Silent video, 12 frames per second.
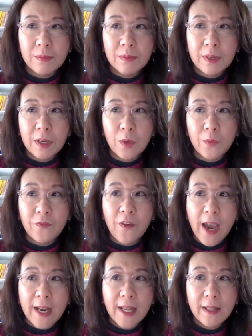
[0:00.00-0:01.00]
you know,
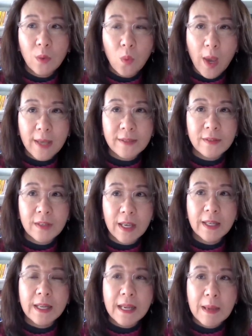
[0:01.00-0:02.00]
fighting the West in
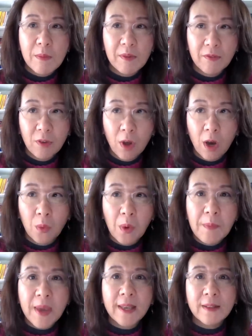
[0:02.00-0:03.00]
the name of law will
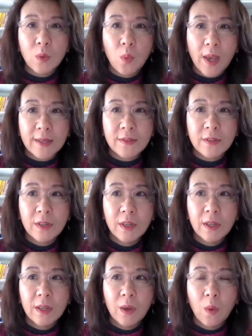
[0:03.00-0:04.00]
make the West
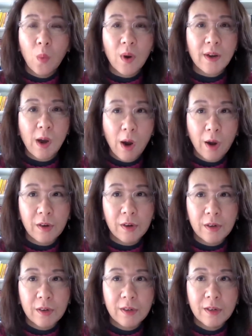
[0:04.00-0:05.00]
work
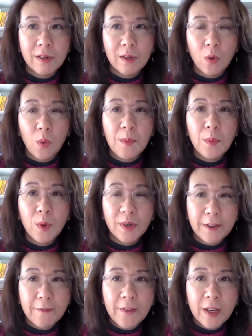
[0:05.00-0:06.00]
harder or more
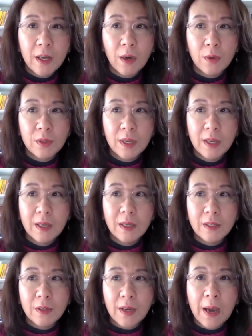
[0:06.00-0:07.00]
difficult
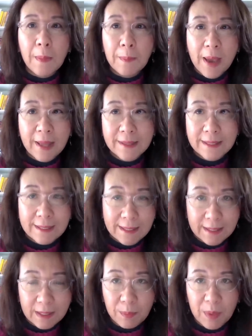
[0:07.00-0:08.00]
to combat the C
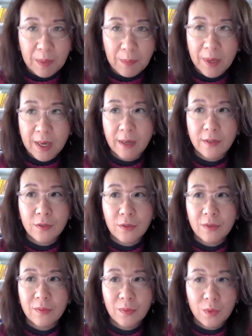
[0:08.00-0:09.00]
C P because
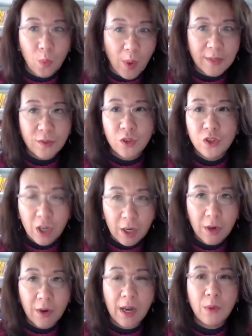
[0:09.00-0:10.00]
the West
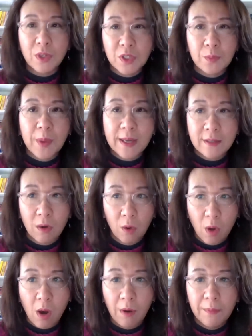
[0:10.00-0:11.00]
generally respect
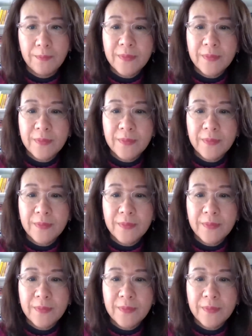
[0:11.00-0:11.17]
law.